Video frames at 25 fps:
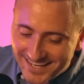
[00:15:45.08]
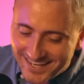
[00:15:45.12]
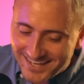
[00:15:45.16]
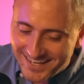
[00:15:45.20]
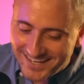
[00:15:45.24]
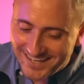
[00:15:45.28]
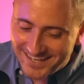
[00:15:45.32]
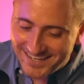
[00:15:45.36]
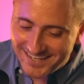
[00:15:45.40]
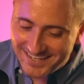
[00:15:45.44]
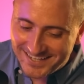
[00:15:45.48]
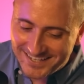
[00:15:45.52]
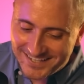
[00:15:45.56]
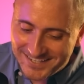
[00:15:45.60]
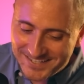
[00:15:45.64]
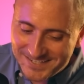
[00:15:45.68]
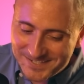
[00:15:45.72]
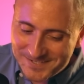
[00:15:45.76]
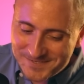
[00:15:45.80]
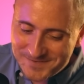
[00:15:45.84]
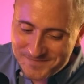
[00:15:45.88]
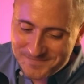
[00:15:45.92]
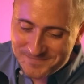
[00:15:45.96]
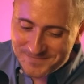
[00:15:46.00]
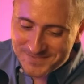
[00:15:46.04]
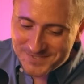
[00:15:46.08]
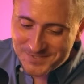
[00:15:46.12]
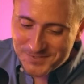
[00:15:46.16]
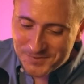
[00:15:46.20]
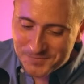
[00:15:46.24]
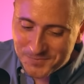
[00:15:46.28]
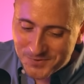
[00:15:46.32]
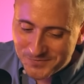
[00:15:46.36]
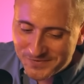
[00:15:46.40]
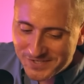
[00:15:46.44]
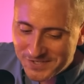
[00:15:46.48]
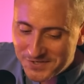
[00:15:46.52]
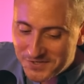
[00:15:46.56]
Thank you. So
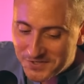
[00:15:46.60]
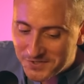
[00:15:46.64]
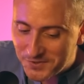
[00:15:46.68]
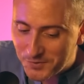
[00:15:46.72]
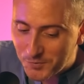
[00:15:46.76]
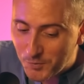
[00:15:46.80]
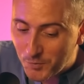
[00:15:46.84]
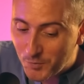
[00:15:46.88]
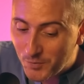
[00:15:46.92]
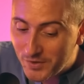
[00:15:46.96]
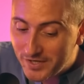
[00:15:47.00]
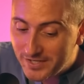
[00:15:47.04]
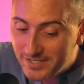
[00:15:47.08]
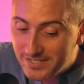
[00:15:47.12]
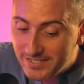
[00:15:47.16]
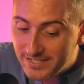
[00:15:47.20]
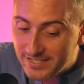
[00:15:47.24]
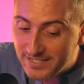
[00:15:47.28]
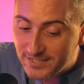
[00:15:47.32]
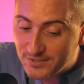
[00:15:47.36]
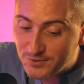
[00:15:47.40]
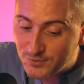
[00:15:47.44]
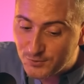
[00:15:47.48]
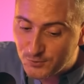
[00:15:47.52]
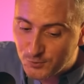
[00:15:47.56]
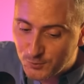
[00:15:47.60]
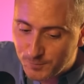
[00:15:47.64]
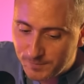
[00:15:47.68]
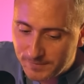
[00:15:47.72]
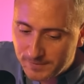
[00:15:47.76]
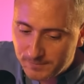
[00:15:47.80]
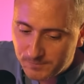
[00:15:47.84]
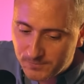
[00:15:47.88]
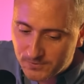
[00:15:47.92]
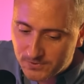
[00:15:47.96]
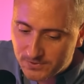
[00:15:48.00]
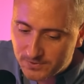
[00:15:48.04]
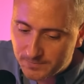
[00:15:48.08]
moving on, 1 in 2
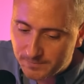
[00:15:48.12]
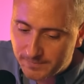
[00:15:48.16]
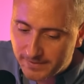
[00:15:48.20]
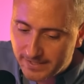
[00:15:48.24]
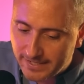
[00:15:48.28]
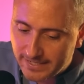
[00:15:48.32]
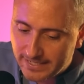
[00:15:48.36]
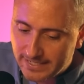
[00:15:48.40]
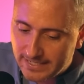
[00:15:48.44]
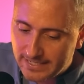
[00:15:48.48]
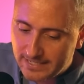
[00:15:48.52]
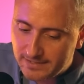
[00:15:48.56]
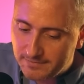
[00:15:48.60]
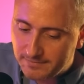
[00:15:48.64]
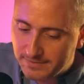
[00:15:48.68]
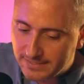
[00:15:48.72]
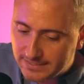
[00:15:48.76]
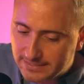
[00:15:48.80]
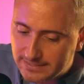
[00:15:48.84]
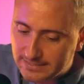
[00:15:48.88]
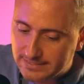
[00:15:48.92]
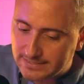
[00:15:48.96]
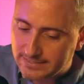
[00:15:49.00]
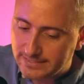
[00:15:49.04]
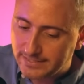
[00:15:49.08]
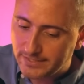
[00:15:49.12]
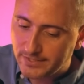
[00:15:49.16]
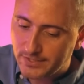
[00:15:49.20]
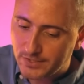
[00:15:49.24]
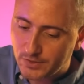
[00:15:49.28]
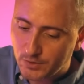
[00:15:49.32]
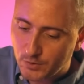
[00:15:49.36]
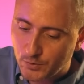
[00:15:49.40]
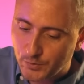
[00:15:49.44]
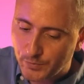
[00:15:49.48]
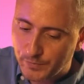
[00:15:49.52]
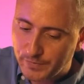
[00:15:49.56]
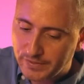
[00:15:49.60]
people buy immediately
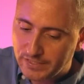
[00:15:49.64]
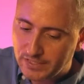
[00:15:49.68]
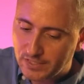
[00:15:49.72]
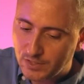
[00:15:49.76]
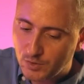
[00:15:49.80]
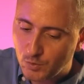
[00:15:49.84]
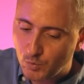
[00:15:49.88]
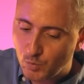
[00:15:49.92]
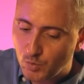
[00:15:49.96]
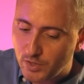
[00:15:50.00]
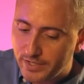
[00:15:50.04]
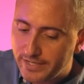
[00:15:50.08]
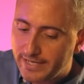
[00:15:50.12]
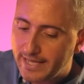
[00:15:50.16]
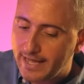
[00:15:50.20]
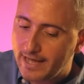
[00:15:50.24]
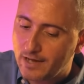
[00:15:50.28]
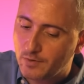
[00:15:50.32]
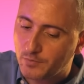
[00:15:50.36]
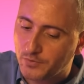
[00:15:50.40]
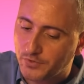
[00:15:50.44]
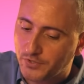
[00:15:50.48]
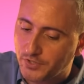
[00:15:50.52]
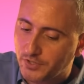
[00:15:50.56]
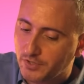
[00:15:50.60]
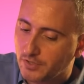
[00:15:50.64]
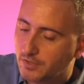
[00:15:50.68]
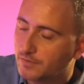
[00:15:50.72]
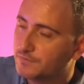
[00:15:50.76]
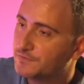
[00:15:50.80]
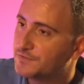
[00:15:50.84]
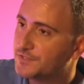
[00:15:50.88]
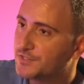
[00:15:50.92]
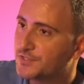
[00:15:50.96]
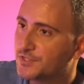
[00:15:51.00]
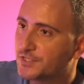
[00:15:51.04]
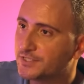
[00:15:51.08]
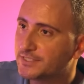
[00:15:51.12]
or within 1 hour of
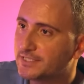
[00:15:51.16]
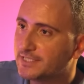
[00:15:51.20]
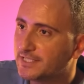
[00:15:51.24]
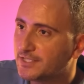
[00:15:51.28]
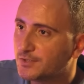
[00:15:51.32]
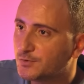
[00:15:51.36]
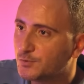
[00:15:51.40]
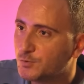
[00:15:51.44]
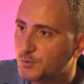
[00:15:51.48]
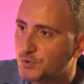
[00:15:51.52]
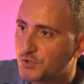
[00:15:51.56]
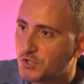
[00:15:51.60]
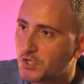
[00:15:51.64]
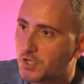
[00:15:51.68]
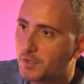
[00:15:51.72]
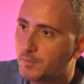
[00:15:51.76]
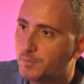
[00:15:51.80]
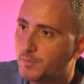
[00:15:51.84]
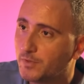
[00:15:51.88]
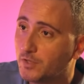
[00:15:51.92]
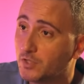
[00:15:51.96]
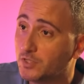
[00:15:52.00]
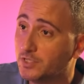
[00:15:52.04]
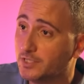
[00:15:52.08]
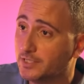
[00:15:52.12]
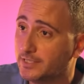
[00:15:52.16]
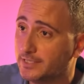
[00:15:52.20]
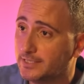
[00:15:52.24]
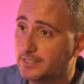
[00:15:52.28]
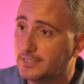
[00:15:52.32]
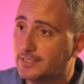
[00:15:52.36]
starting to shop online.